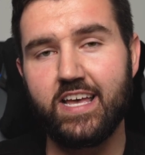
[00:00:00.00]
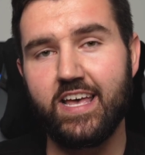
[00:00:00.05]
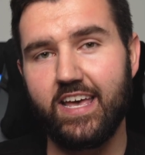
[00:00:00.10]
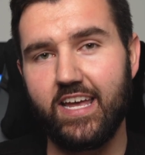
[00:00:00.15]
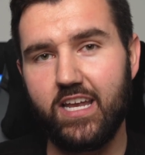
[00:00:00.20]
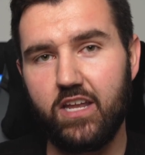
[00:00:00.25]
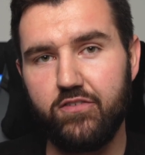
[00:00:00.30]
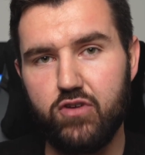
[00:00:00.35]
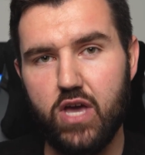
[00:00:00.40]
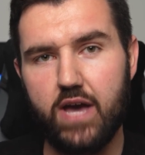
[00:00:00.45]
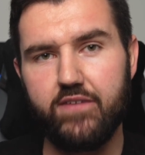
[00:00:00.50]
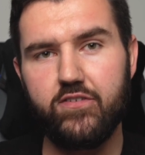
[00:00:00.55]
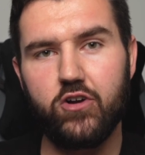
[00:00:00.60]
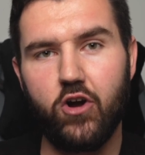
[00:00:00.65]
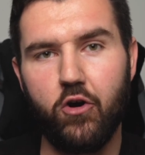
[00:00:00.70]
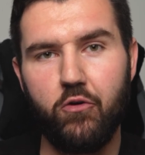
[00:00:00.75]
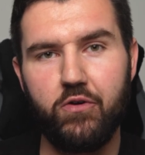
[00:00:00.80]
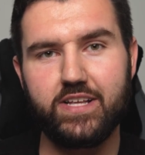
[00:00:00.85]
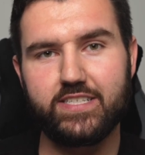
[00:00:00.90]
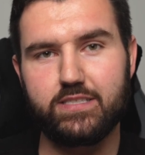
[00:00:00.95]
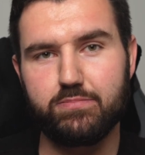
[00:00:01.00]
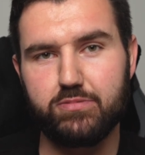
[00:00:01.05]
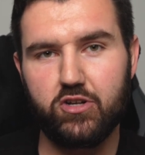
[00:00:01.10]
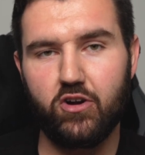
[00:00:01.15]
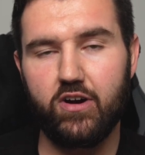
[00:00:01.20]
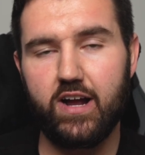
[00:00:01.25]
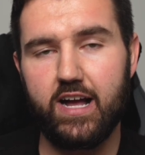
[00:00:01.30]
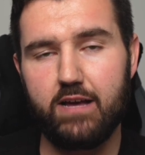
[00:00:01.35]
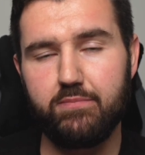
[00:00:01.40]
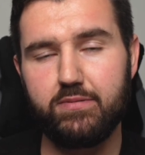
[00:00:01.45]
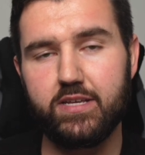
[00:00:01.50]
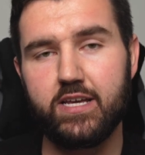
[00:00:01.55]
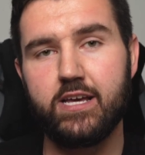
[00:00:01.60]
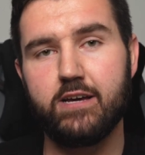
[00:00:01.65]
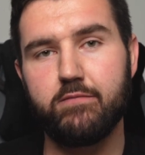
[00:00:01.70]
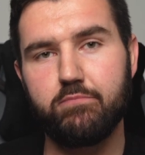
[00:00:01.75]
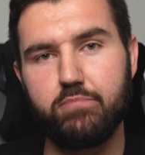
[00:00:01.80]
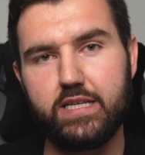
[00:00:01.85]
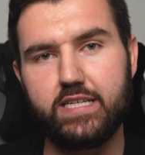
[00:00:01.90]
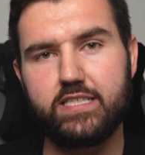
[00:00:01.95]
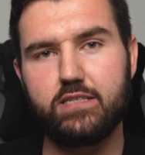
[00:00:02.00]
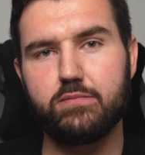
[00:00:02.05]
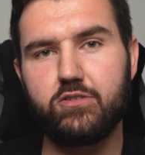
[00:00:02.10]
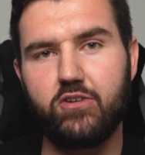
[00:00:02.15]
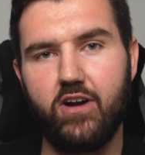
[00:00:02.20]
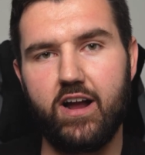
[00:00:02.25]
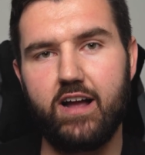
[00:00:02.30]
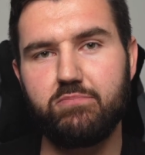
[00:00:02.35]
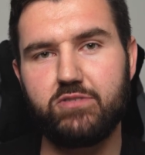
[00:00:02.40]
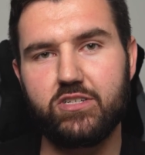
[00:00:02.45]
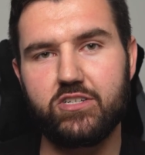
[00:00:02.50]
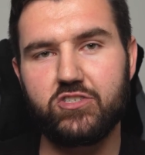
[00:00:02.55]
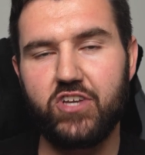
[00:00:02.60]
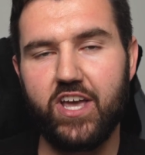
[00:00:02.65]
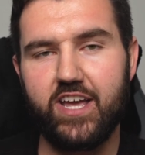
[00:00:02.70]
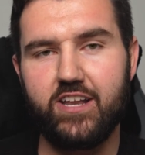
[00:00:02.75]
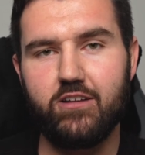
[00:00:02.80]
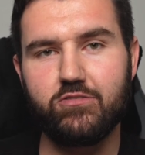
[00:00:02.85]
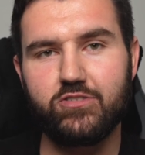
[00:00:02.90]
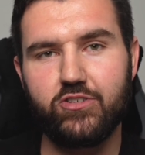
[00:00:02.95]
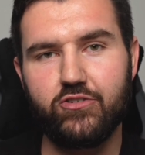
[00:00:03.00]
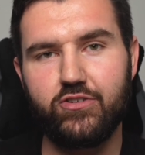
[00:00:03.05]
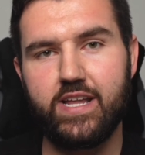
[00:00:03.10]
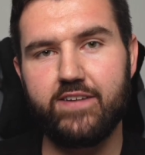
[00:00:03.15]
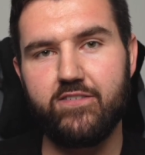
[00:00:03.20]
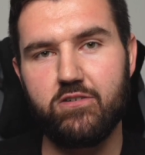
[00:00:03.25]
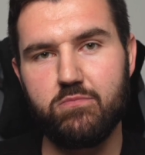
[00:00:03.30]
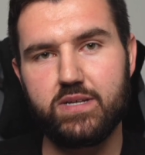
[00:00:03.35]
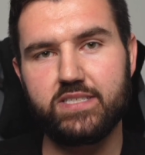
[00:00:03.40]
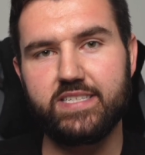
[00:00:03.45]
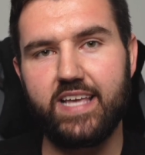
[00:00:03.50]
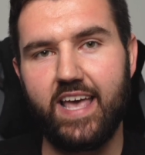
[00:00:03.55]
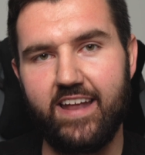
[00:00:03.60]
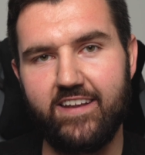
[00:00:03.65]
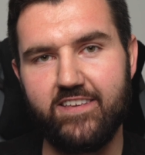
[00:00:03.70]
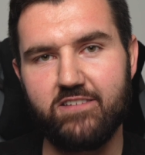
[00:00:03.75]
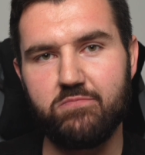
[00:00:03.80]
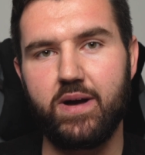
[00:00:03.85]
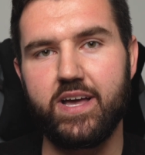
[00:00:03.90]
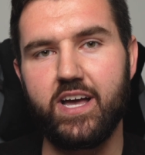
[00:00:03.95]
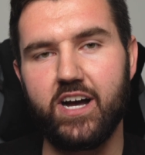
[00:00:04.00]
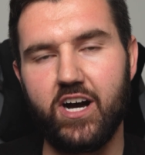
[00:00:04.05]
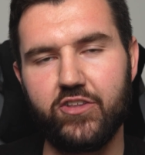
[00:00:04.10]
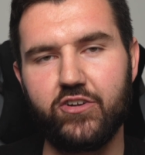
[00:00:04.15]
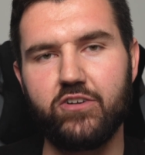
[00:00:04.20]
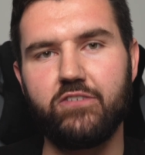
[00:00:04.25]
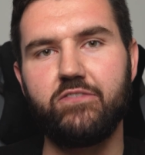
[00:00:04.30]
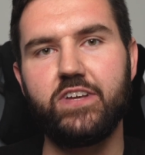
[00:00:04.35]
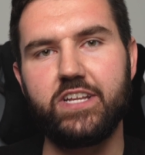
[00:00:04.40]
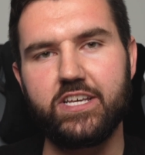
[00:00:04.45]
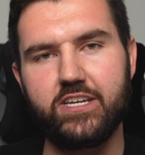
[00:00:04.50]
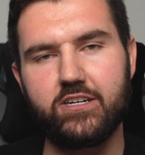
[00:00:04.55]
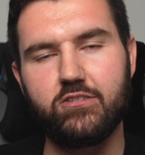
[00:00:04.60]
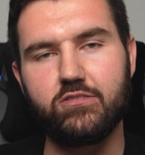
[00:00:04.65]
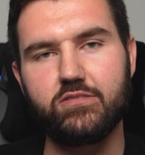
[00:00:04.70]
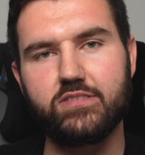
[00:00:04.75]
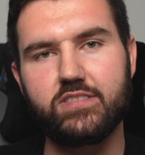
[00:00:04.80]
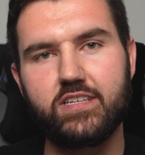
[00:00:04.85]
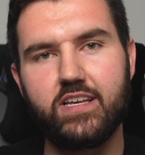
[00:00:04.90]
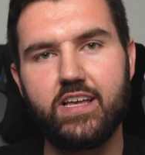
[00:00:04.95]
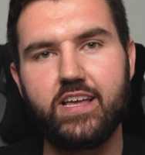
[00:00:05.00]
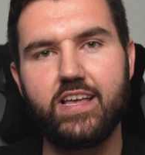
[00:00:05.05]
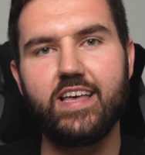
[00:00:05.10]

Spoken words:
And if you haven't already subscribed, please subscribe to the channel so you never miss any of my other videos.